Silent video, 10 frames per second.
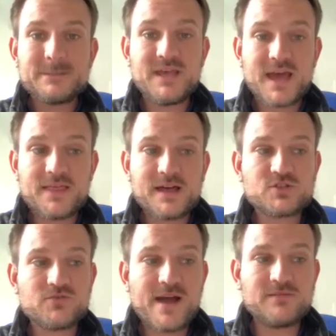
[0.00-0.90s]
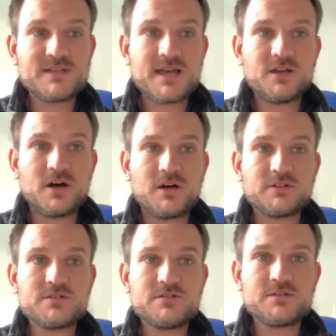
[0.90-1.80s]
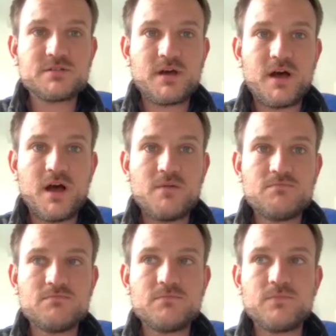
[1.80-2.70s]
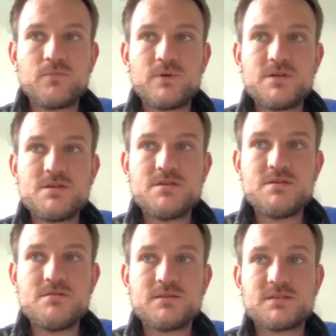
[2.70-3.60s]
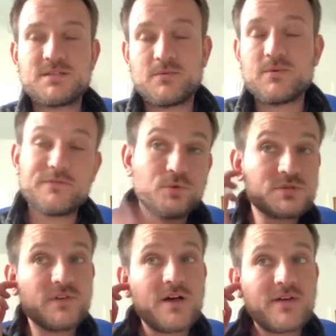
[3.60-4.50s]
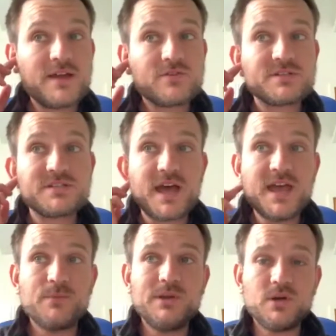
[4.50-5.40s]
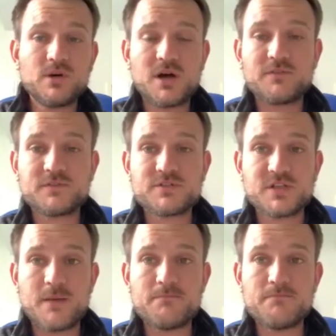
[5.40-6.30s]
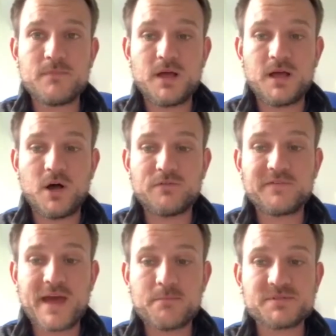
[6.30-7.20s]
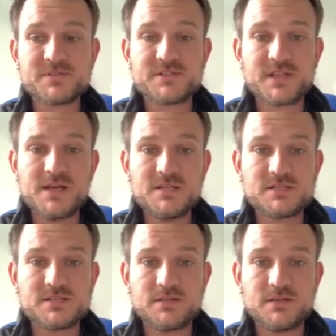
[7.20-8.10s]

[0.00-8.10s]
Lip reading: Yeah, that's grounds and gardens. We're a 45-acre estate, and we look after some off-campus estates,